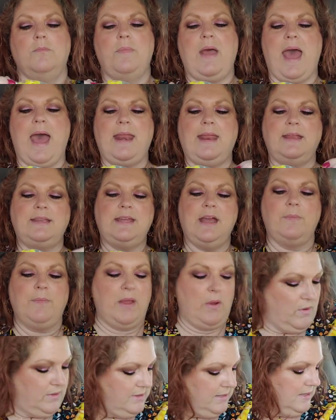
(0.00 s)
Patty, tell
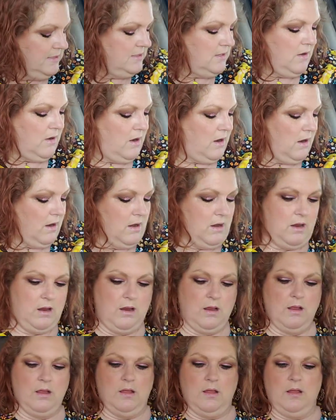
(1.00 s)
me what these are.
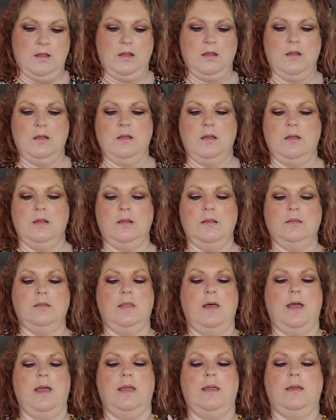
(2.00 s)

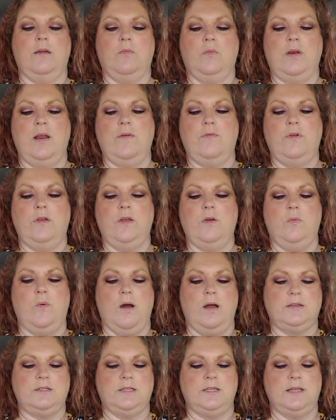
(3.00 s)
Like, whenever you
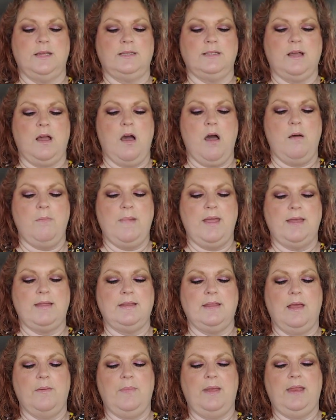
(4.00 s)
watch this, comment
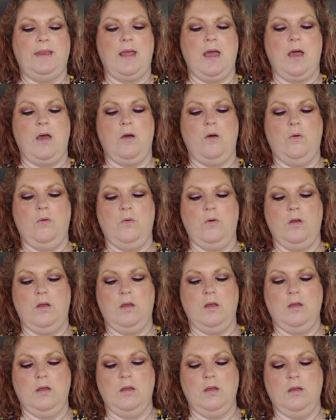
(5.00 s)
and let me know,
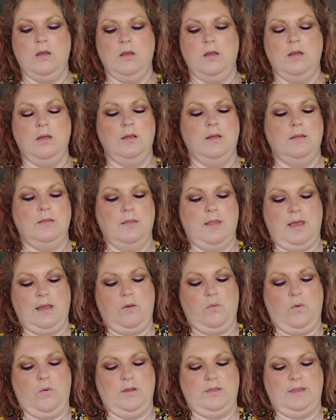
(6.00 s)

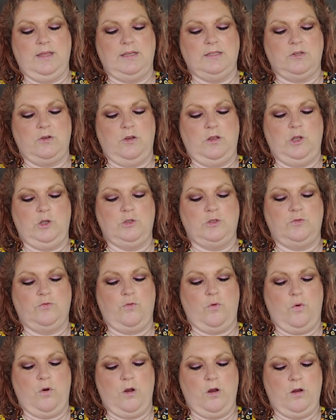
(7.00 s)
like, what these are used
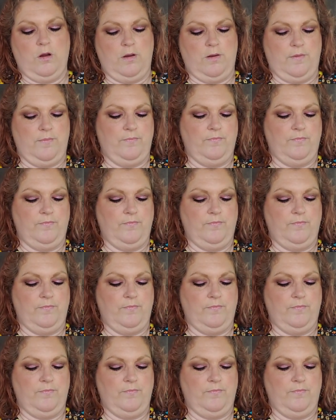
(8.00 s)
for.